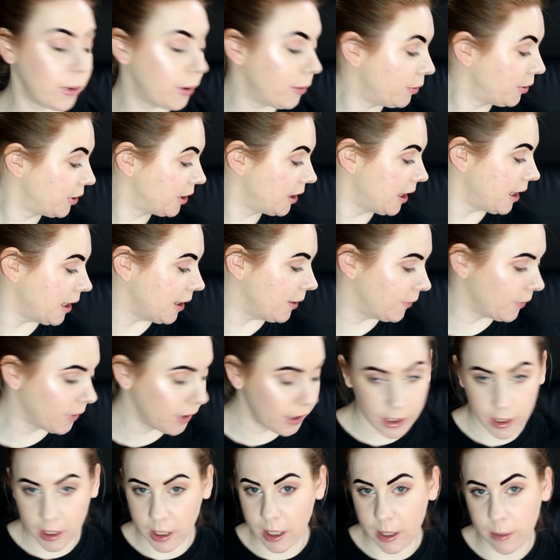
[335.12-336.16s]
We will see.
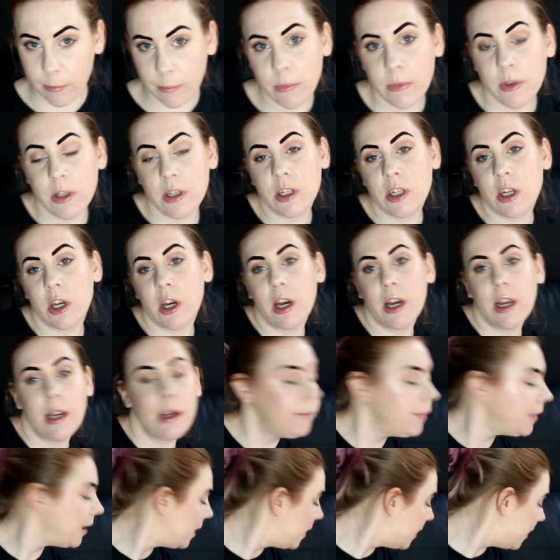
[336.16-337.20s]
The
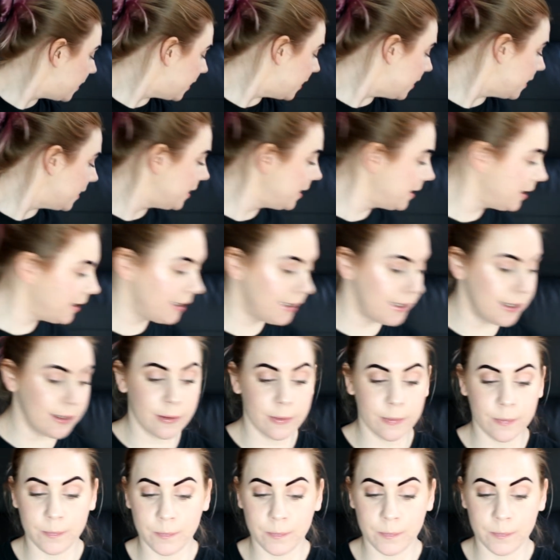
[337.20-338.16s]
time is